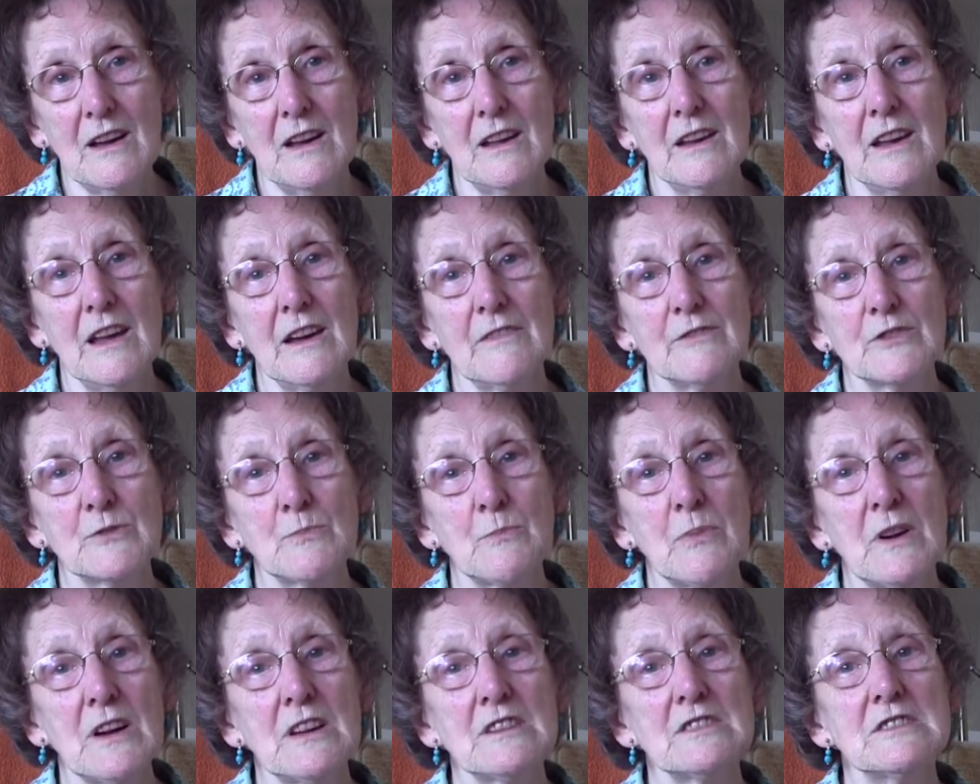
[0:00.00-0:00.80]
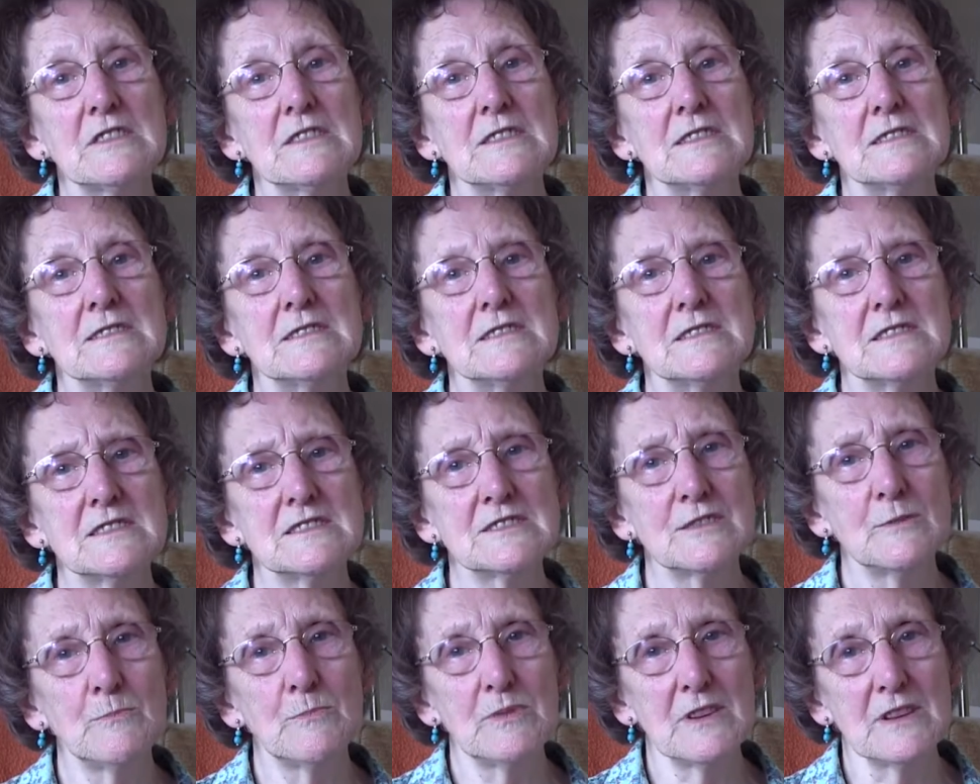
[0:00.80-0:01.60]
and that was part of the
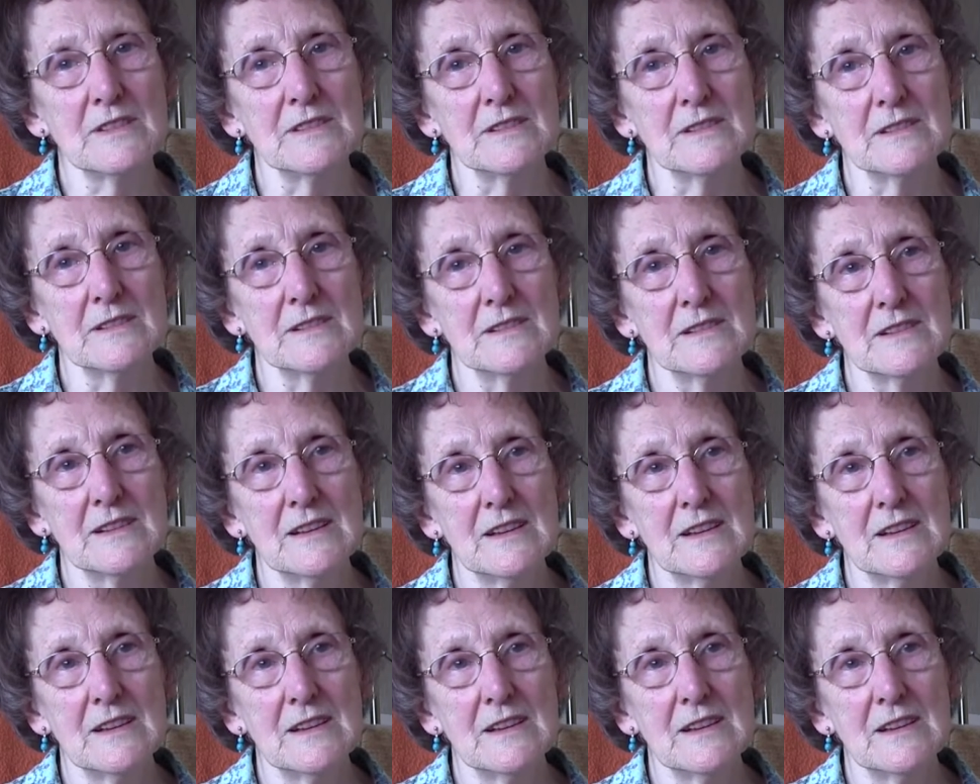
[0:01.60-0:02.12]
discipline.